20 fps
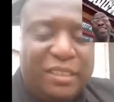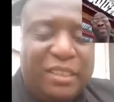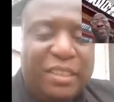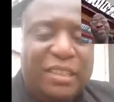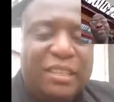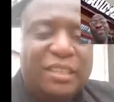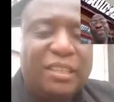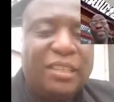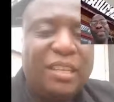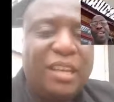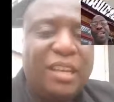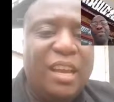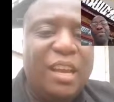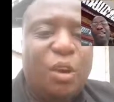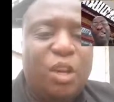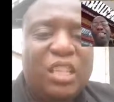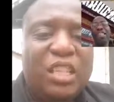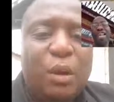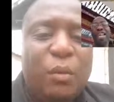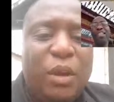Because we
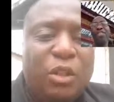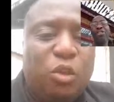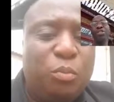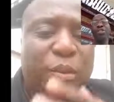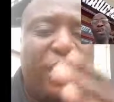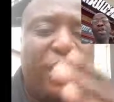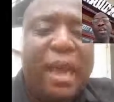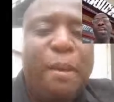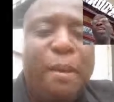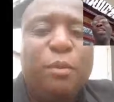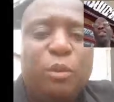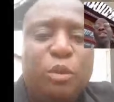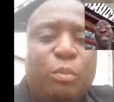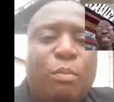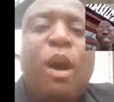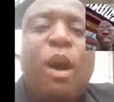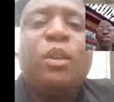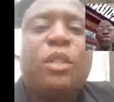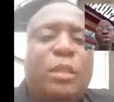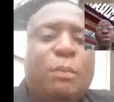should be able to
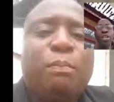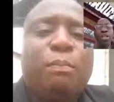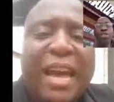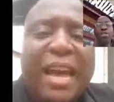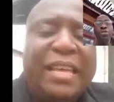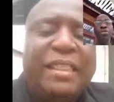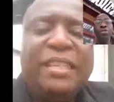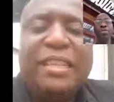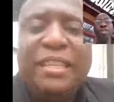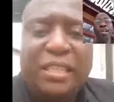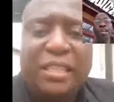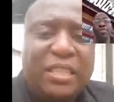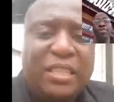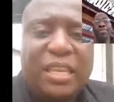multiply these things.